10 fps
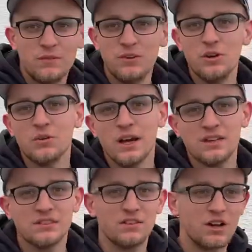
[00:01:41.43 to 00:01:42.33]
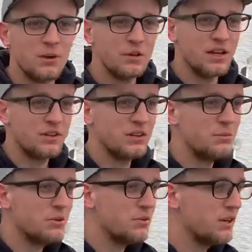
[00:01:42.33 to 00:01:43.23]
you know guys leave a comment down there let
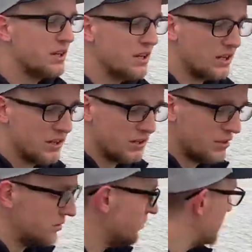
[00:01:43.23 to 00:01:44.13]
me know what i need to get done to